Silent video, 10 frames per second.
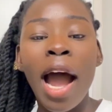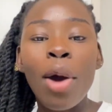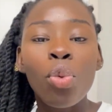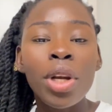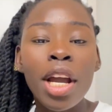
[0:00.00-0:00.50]

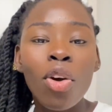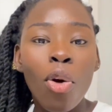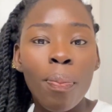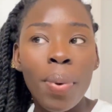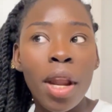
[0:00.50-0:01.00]
I wouldn't
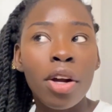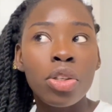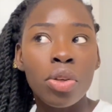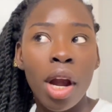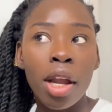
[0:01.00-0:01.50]
compare
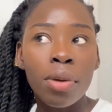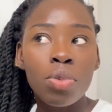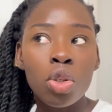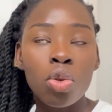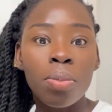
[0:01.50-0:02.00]

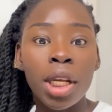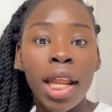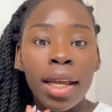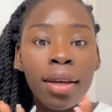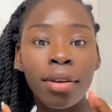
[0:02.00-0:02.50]
tribes to be
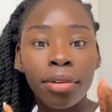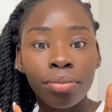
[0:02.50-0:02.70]
like